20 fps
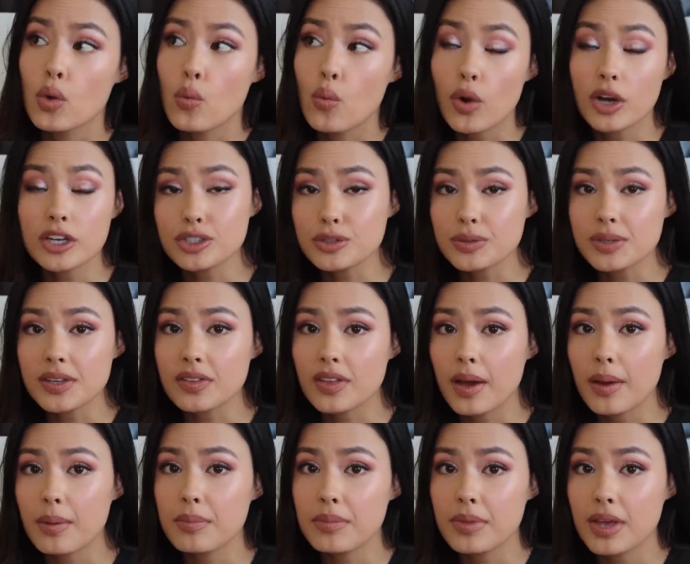want to read
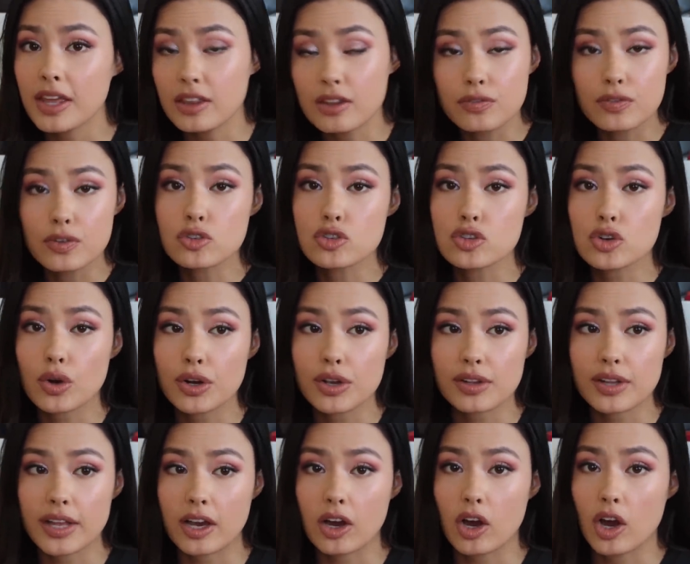them in the future, or
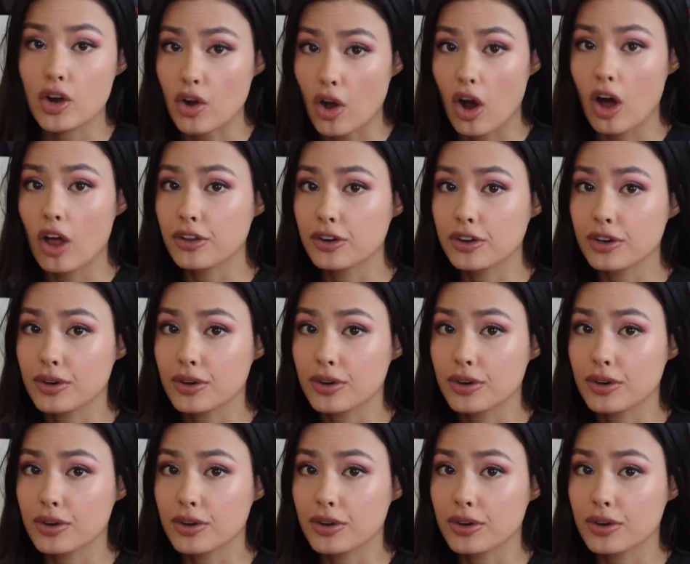you like an author